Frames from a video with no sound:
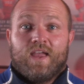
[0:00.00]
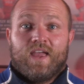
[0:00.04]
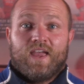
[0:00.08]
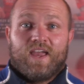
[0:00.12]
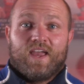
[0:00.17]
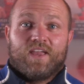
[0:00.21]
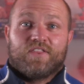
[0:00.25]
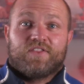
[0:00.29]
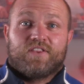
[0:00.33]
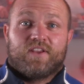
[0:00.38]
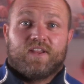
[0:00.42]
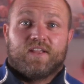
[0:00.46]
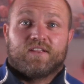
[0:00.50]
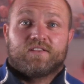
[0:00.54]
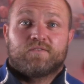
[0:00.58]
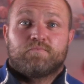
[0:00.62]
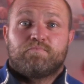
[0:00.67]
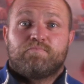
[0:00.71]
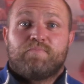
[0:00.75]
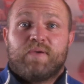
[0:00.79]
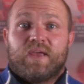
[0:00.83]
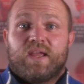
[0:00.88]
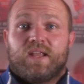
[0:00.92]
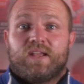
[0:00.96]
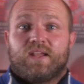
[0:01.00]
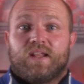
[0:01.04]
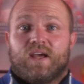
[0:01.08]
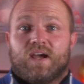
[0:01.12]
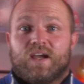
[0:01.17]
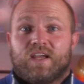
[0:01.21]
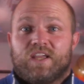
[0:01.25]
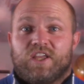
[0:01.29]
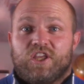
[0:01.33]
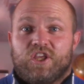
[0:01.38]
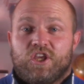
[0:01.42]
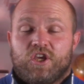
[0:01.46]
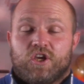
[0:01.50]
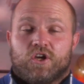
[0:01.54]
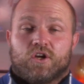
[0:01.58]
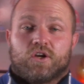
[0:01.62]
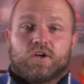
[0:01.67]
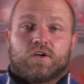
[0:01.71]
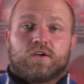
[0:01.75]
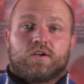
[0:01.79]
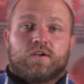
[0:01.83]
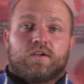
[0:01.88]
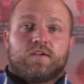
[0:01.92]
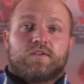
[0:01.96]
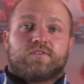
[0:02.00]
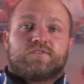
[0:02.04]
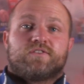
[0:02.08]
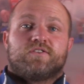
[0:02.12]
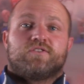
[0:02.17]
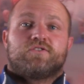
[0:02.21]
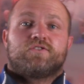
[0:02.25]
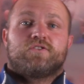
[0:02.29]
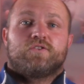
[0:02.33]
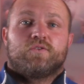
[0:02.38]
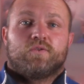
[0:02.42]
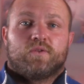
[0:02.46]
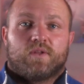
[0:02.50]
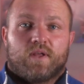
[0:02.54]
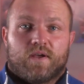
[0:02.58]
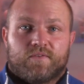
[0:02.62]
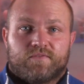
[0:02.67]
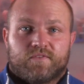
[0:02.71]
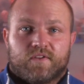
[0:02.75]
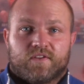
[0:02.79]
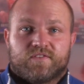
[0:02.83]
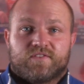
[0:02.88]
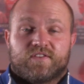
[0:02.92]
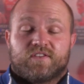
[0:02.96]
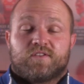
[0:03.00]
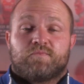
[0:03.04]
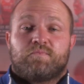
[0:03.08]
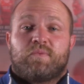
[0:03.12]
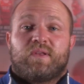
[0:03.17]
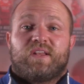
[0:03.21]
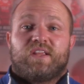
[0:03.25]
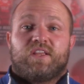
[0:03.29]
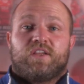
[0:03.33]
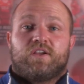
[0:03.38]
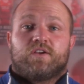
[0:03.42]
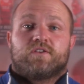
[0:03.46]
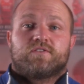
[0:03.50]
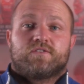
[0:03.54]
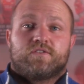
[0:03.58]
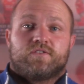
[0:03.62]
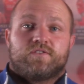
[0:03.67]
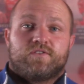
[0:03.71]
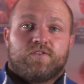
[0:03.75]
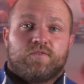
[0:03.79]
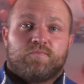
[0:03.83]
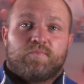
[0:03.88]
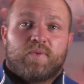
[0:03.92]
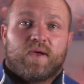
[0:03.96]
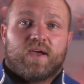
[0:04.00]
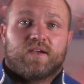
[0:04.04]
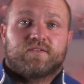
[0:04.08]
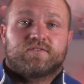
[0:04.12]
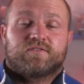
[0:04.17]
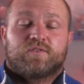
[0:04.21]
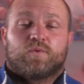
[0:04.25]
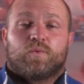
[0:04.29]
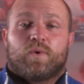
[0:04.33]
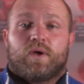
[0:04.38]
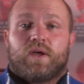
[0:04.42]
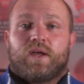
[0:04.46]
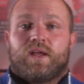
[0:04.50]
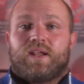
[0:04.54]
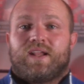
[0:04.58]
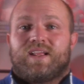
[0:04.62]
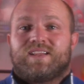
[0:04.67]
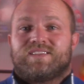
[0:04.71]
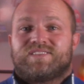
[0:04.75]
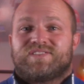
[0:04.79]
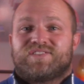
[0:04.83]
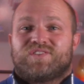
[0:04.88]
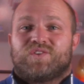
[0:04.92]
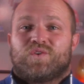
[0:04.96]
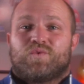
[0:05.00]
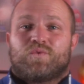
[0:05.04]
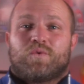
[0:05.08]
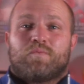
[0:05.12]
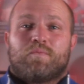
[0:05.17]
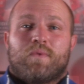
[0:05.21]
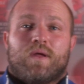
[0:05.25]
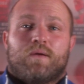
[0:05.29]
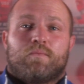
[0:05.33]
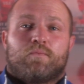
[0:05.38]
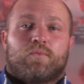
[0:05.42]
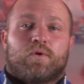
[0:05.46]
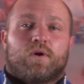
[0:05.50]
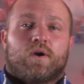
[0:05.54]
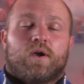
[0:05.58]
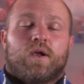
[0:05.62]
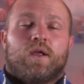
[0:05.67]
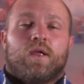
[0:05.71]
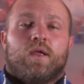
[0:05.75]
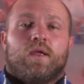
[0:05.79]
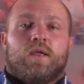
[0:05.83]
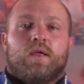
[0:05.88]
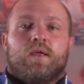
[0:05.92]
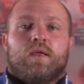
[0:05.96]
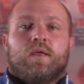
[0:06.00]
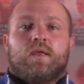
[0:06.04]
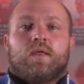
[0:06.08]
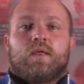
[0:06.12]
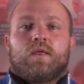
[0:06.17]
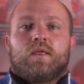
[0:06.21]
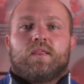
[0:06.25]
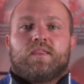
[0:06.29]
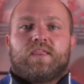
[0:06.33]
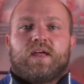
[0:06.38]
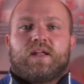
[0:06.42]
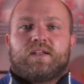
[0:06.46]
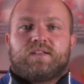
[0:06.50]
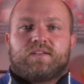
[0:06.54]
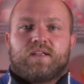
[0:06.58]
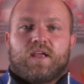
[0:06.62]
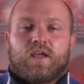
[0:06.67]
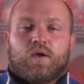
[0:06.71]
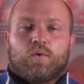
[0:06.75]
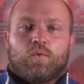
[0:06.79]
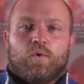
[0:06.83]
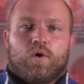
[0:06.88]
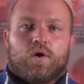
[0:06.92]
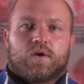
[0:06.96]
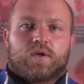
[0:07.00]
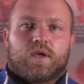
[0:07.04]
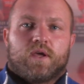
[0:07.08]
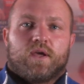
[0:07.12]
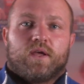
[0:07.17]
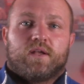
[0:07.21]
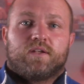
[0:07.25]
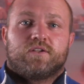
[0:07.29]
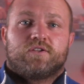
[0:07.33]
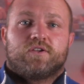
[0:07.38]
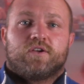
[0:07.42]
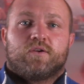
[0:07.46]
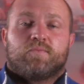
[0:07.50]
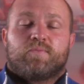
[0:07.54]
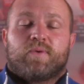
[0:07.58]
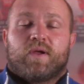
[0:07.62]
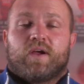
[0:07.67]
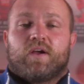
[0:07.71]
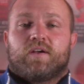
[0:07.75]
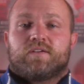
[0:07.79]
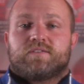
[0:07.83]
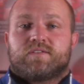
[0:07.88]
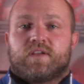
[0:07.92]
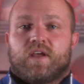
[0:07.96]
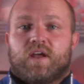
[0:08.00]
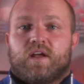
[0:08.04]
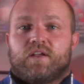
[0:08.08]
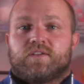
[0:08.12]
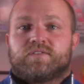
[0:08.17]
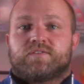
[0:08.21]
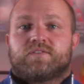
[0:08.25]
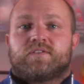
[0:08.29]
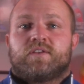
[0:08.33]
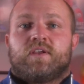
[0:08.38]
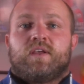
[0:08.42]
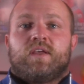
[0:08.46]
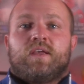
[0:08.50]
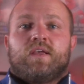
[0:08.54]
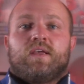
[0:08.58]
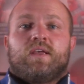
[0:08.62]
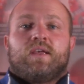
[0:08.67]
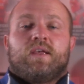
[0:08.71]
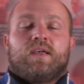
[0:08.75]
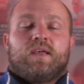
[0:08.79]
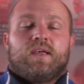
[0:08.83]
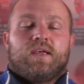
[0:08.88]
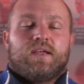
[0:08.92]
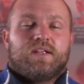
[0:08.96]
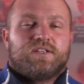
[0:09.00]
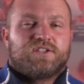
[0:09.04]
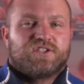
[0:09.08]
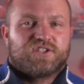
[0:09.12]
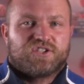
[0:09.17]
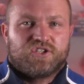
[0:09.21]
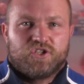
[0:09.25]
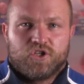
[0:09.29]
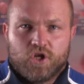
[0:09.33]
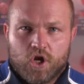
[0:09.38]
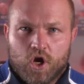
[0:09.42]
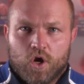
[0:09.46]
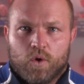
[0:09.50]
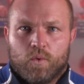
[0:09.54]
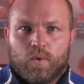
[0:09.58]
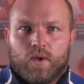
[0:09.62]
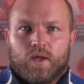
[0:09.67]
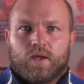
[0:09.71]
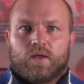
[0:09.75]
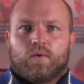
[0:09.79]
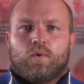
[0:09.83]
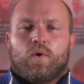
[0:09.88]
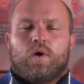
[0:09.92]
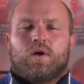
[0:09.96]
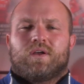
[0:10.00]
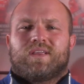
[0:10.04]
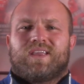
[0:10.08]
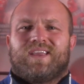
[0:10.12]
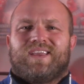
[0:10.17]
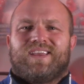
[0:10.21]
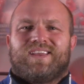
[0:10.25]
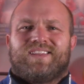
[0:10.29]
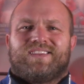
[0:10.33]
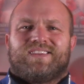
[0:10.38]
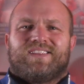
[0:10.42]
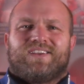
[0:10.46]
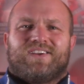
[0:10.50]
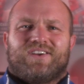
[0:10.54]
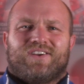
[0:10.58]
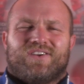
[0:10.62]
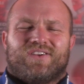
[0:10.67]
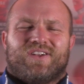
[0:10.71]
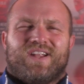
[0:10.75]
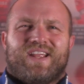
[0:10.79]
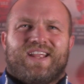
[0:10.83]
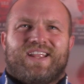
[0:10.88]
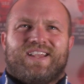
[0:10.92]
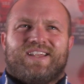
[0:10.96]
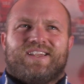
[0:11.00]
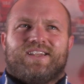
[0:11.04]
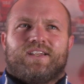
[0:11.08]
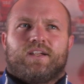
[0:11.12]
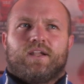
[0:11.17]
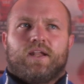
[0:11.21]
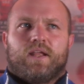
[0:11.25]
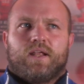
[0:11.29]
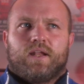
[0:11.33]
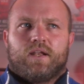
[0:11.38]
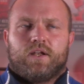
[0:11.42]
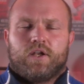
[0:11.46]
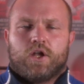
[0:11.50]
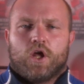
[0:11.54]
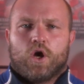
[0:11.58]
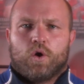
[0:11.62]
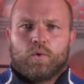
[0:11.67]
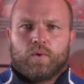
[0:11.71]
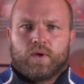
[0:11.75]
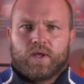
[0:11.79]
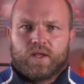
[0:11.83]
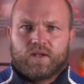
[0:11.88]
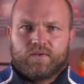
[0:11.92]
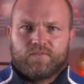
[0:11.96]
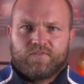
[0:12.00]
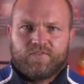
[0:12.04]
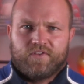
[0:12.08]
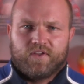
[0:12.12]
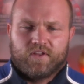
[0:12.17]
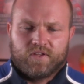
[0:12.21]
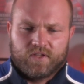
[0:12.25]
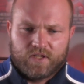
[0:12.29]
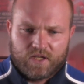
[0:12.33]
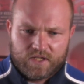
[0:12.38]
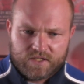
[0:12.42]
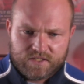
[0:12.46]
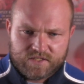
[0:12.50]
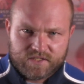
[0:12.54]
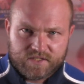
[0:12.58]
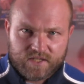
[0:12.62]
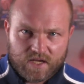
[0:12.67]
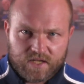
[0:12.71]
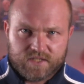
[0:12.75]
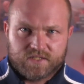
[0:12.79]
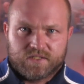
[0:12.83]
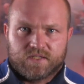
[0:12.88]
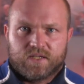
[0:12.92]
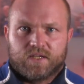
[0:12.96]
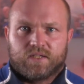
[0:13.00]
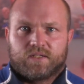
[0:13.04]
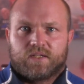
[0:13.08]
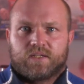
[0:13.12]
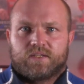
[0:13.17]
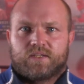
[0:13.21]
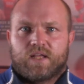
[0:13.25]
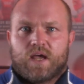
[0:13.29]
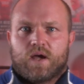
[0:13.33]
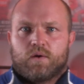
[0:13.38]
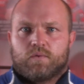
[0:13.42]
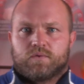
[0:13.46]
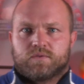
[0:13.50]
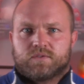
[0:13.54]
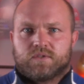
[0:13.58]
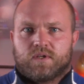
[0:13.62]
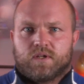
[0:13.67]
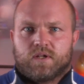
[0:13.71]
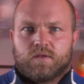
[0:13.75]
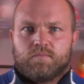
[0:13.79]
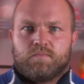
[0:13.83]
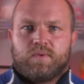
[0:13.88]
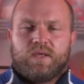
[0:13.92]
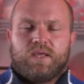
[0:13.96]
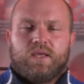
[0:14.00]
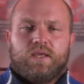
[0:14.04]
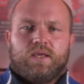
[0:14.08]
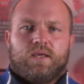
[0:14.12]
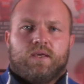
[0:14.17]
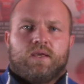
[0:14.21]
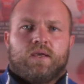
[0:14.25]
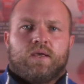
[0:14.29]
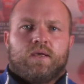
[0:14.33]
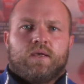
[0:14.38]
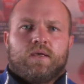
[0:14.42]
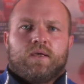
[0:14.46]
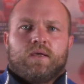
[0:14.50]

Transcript: Anthony, it's been a year since you left us. It's been a year since you passed away, and I still remember that day walking into your parents' house and just knowing, walking in there and, and knowing and feeling and sensing that that was going to be